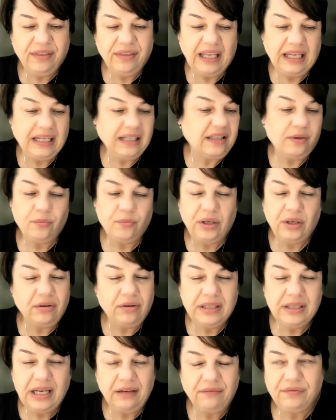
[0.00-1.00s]
things that we
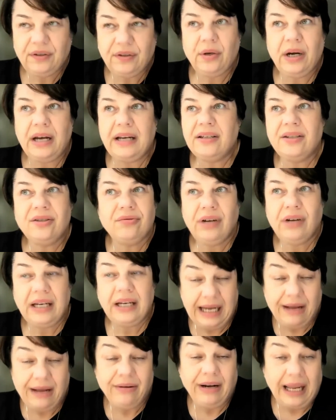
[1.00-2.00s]
all take for granted right
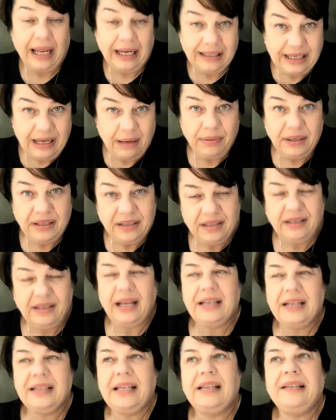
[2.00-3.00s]
now, like debit,
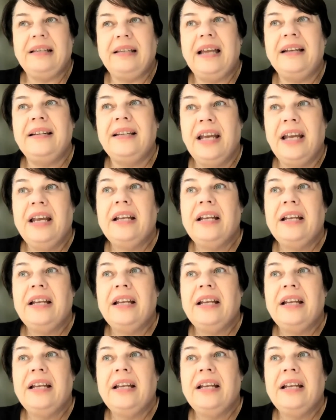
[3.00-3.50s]
as I said.